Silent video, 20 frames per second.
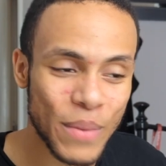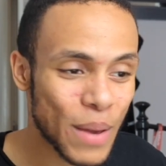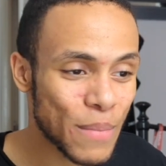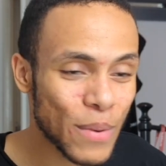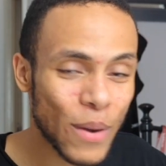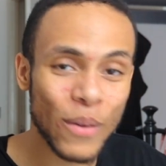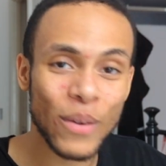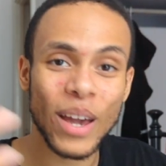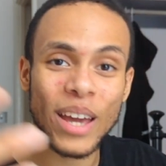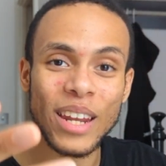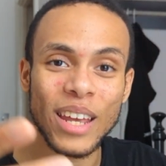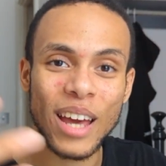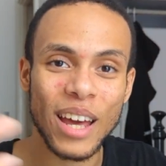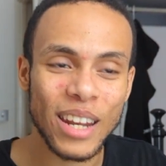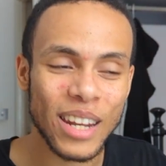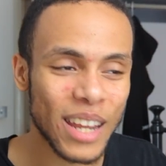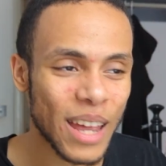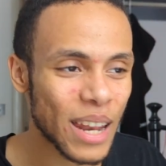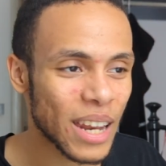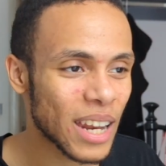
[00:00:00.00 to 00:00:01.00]
I'll get
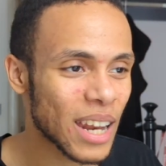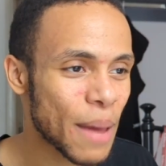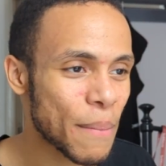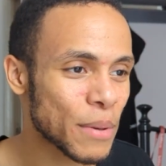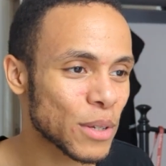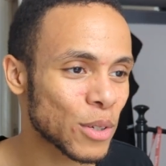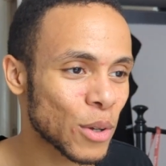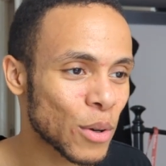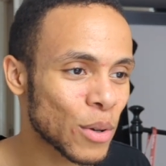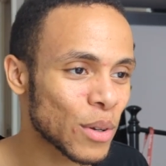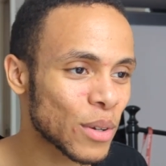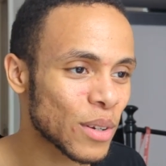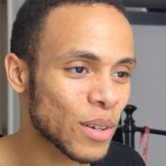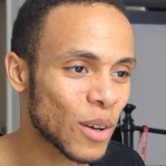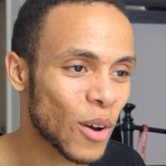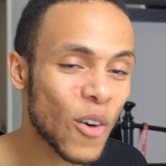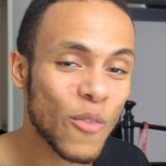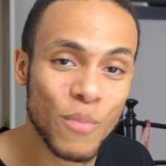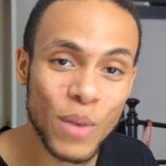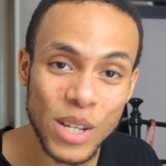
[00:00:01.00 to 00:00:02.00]
an episode
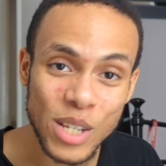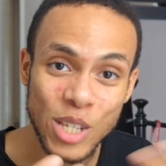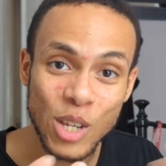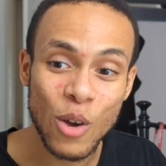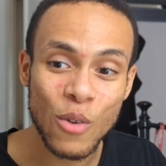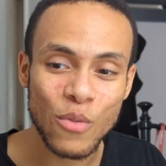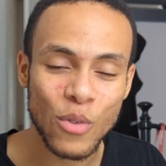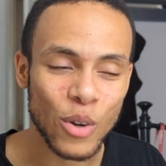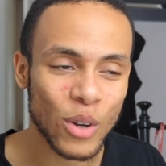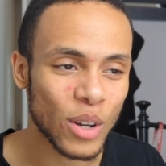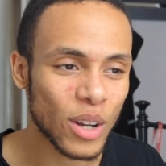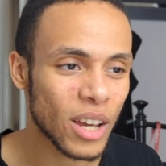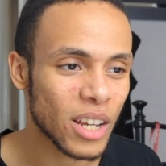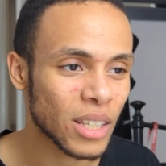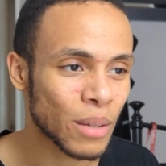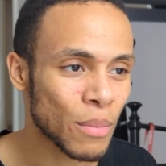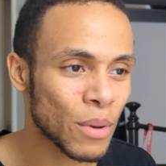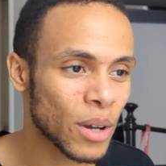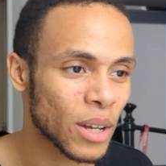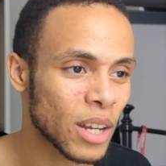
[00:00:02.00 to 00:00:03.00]
of myself on there. Someone can